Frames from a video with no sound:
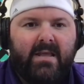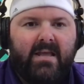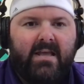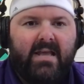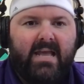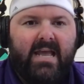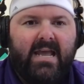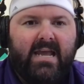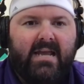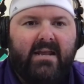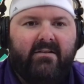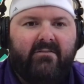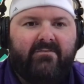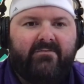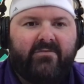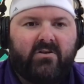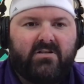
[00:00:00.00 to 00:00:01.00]

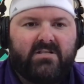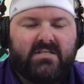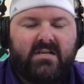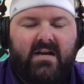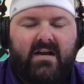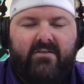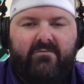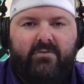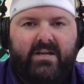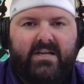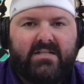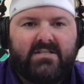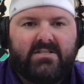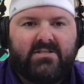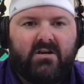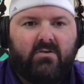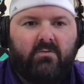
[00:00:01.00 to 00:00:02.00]
And first off, we
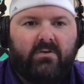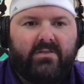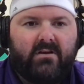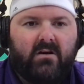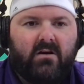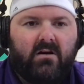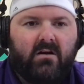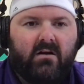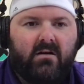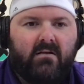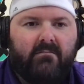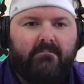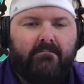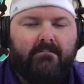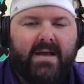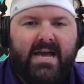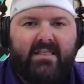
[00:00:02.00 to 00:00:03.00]
could start with our
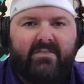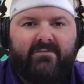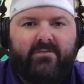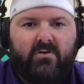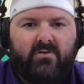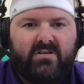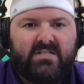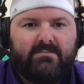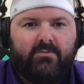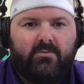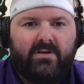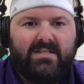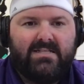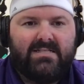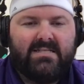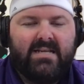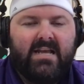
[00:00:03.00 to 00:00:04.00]
math focus
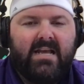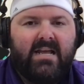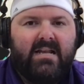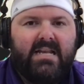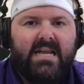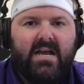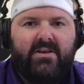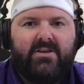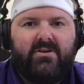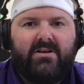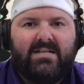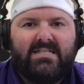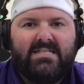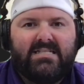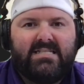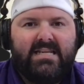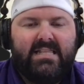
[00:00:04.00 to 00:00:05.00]
points. Now you
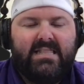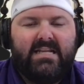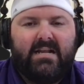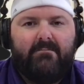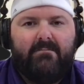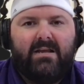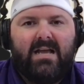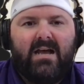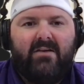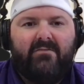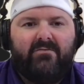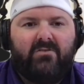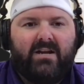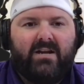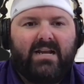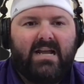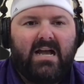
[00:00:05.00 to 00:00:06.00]
can see that I'm
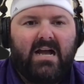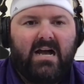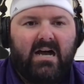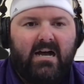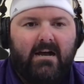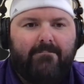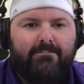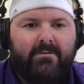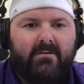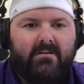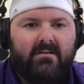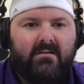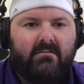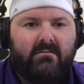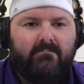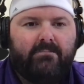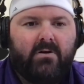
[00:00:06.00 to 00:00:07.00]
covering up
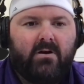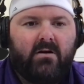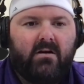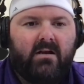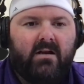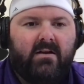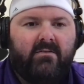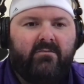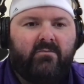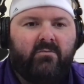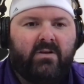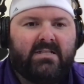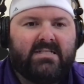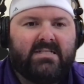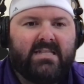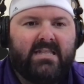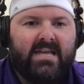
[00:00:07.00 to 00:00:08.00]
part of
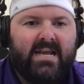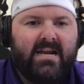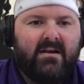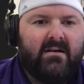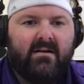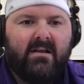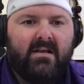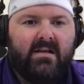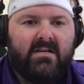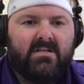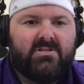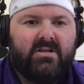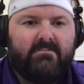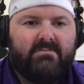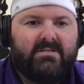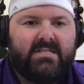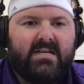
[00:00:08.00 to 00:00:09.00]
what's there. So
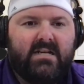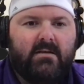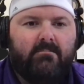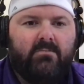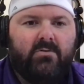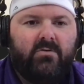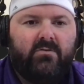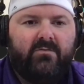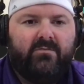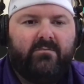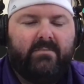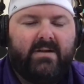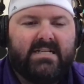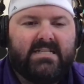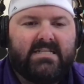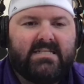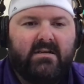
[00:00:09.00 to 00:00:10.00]
I'm just going to move
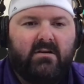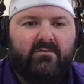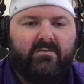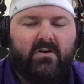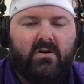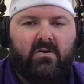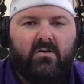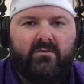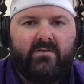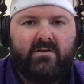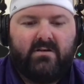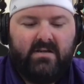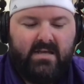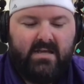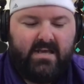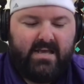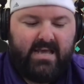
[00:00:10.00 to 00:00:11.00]
myself
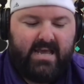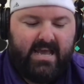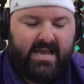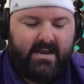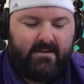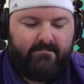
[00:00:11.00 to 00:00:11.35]
over. And